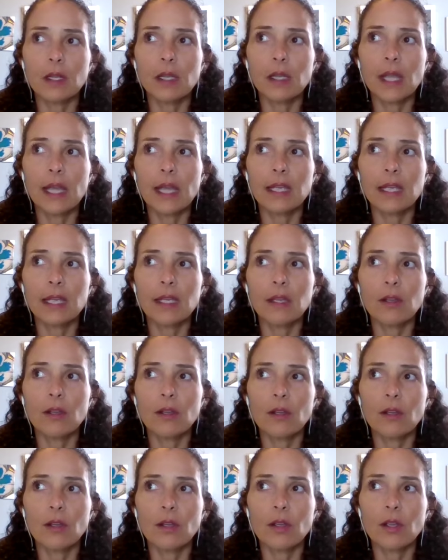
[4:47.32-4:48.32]
like
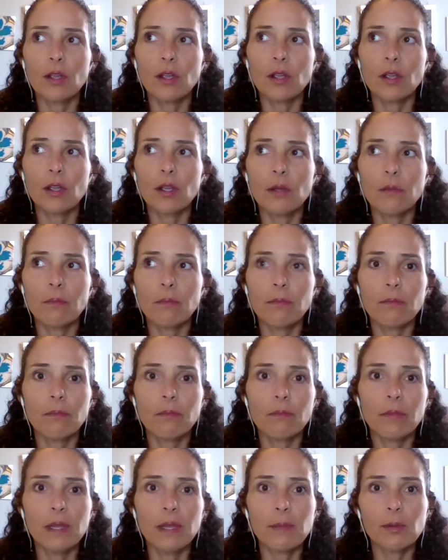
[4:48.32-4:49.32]

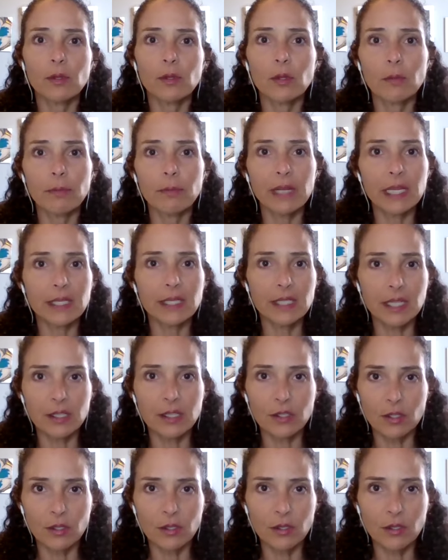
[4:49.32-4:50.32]
people don't pay
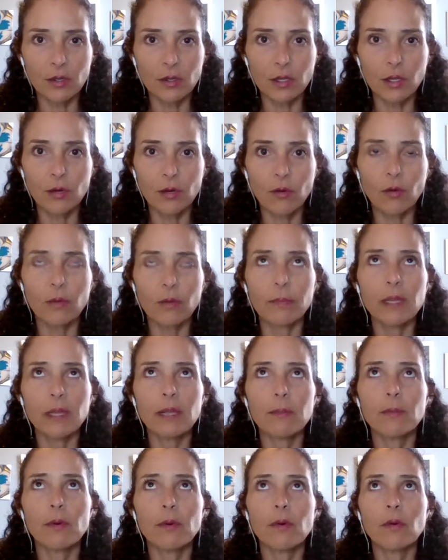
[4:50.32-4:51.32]
attention to you, or
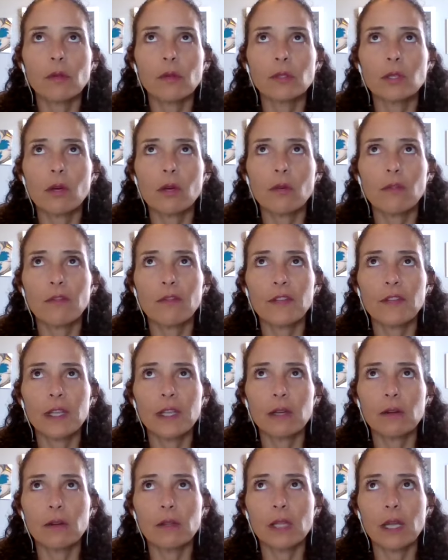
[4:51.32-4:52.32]
people don't
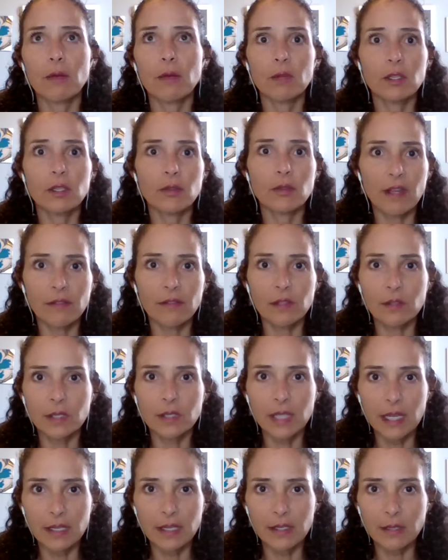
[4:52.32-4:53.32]
feel like what you have to
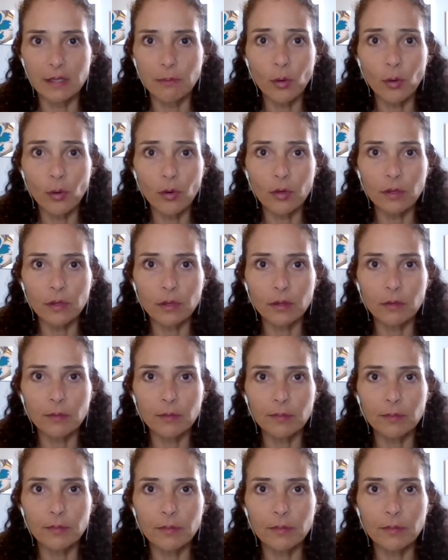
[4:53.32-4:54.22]
say is important.